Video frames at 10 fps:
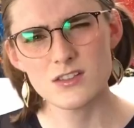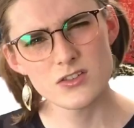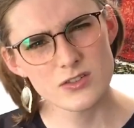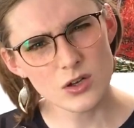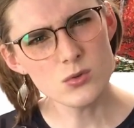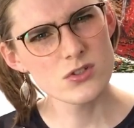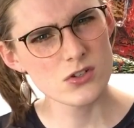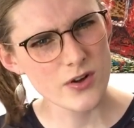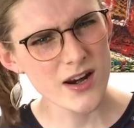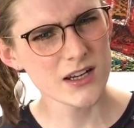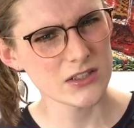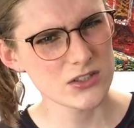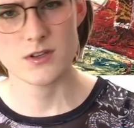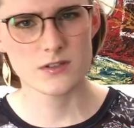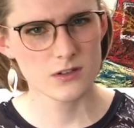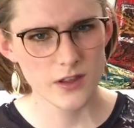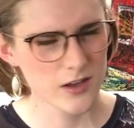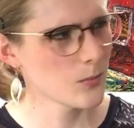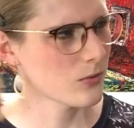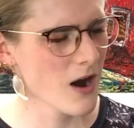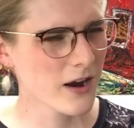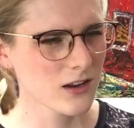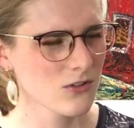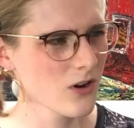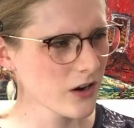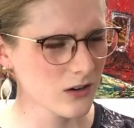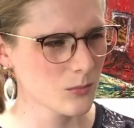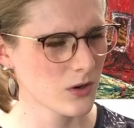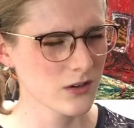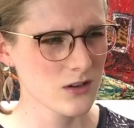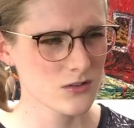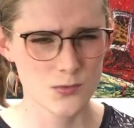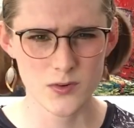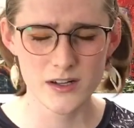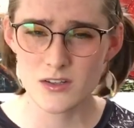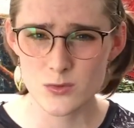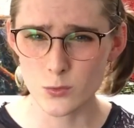So strange. Is it like a bragging right among his friends or